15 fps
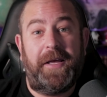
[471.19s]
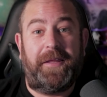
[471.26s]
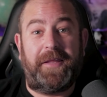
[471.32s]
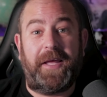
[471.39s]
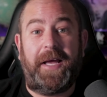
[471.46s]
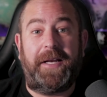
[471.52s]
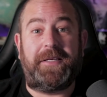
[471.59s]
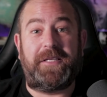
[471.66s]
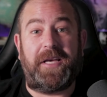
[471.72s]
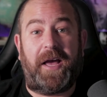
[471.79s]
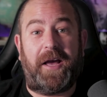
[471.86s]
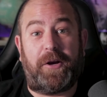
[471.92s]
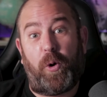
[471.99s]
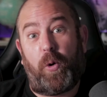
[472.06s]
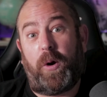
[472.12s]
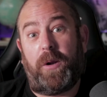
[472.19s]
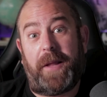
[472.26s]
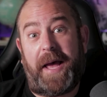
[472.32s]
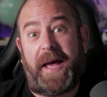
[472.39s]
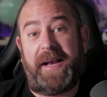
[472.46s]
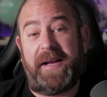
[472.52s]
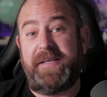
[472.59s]
that
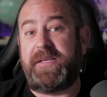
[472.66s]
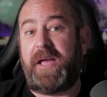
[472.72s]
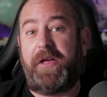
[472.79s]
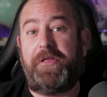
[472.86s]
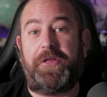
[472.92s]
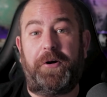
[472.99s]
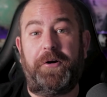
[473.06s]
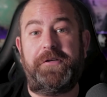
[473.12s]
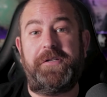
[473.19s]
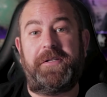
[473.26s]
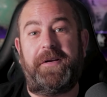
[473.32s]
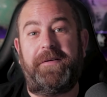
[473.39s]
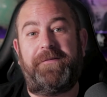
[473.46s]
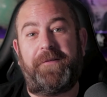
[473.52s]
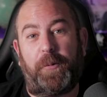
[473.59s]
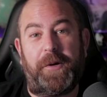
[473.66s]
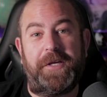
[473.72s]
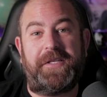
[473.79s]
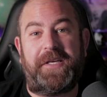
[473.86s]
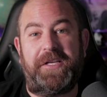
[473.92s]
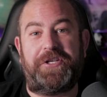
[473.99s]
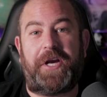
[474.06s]
Corlat is like thirsting for
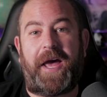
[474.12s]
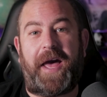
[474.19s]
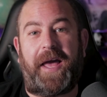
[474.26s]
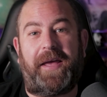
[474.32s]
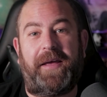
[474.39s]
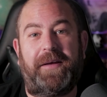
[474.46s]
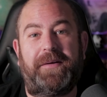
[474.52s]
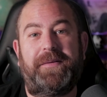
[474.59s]
Whiskey Jack.